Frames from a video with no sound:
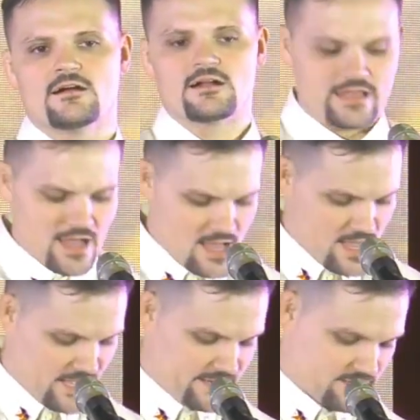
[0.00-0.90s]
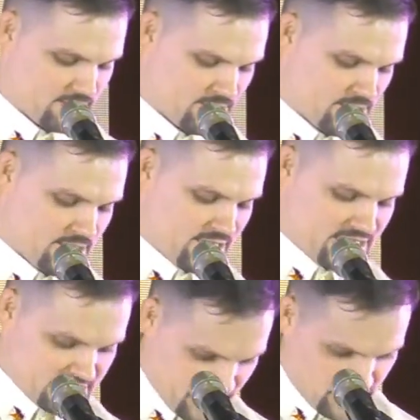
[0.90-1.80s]
God
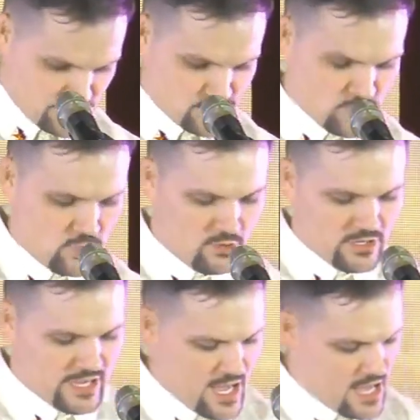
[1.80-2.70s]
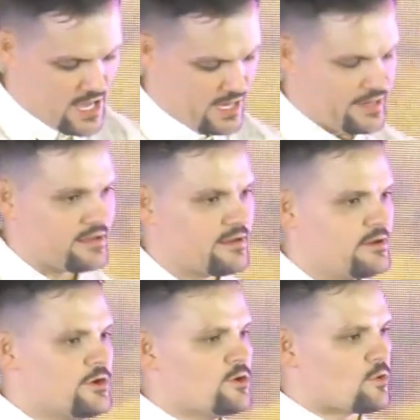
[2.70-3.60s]
is in control. God
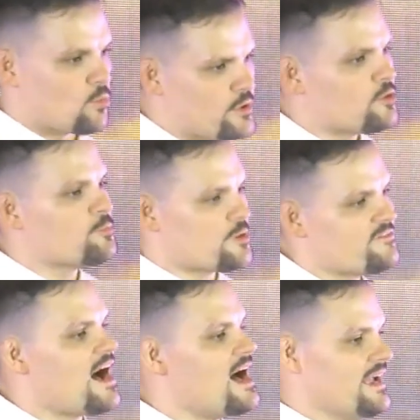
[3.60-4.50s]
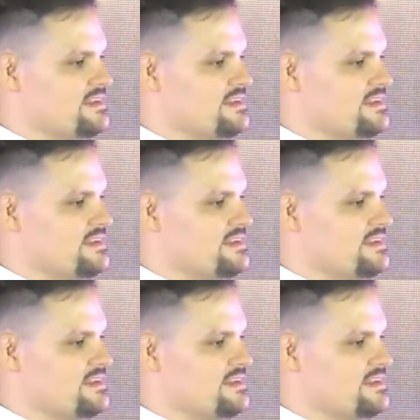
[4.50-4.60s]
will provide.